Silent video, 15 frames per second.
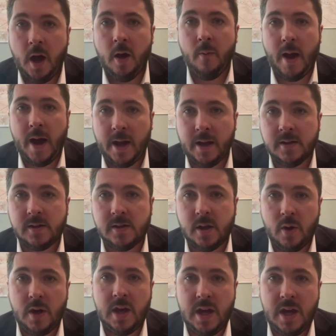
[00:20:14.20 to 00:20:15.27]
And
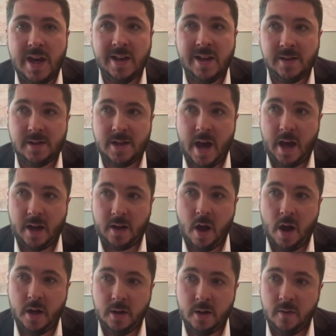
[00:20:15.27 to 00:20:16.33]
so he is that
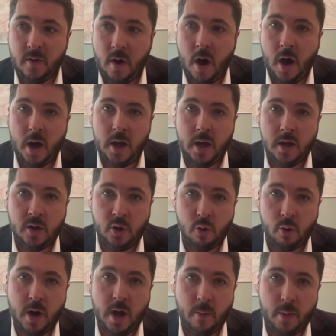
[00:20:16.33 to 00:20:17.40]
kind of
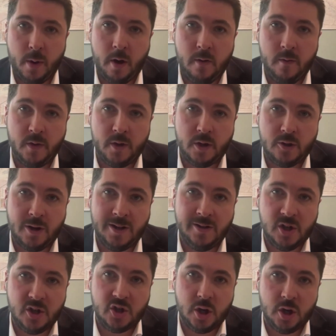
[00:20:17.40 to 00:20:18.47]
iron grip over the
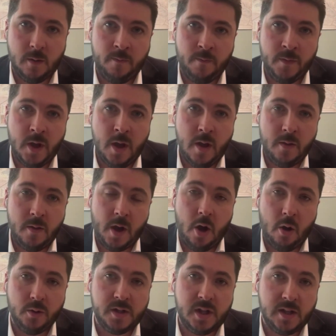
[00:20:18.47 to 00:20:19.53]
transition
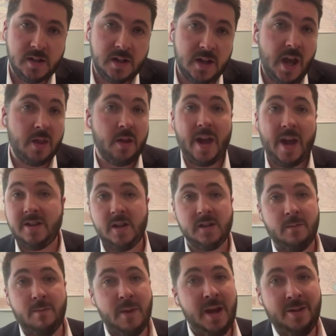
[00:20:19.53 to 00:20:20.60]
that holds things together. That
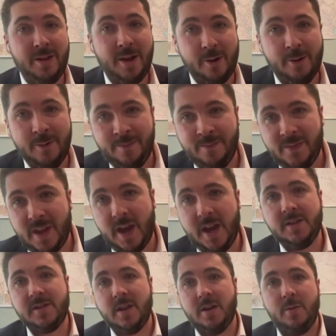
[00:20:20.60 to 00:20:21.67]
doesn't mean, though,
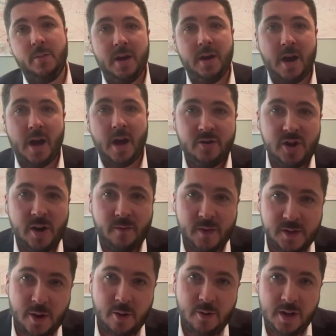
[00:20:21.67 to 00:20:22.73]
that he's going to be a kind of
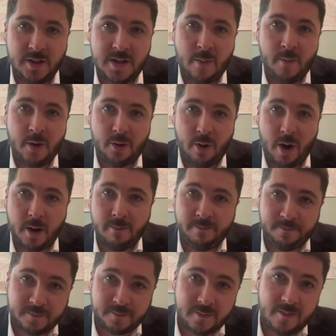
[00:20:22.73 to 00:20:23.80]
Jeffersonian Democrat.
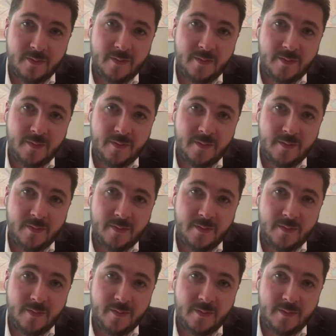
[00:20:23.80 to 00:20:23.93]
